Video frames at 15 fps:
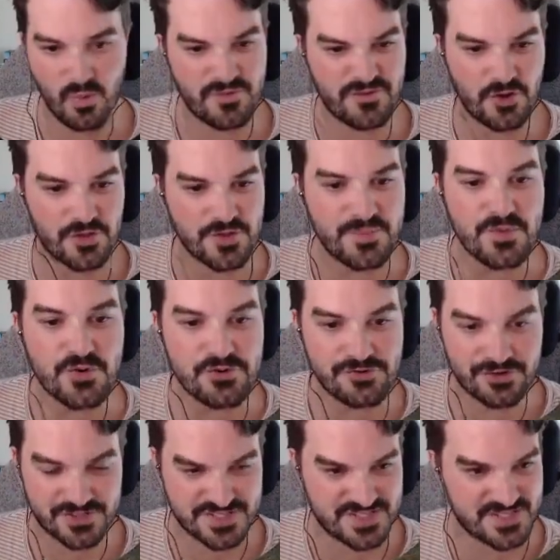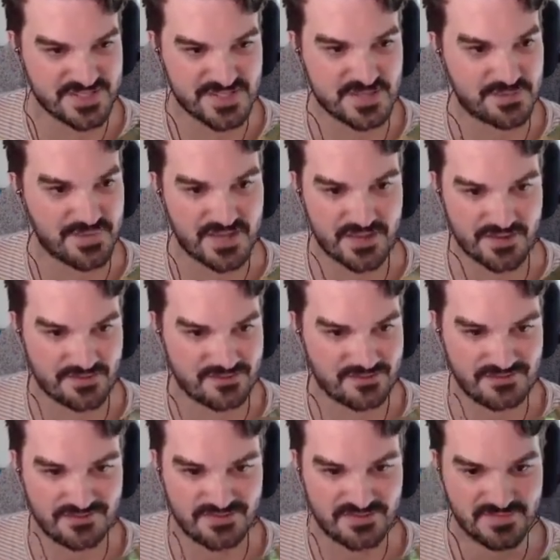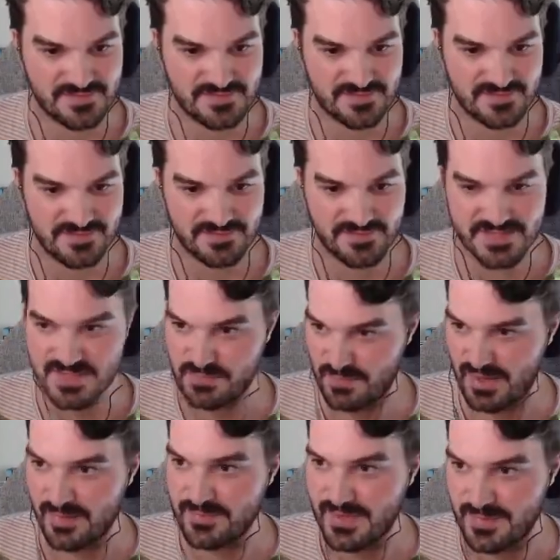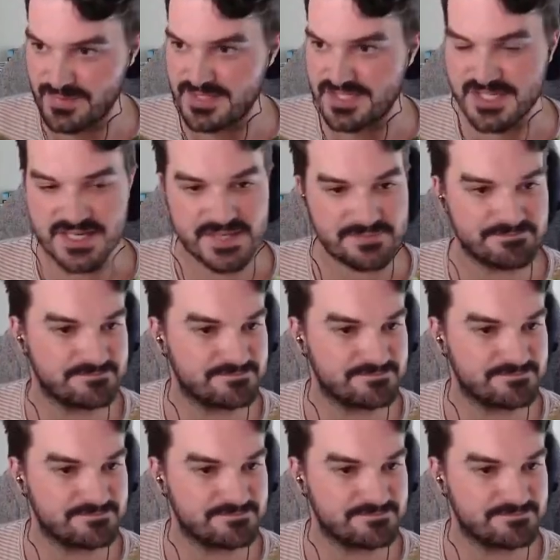Got the moon rocks to spare. Let's pump up the jam.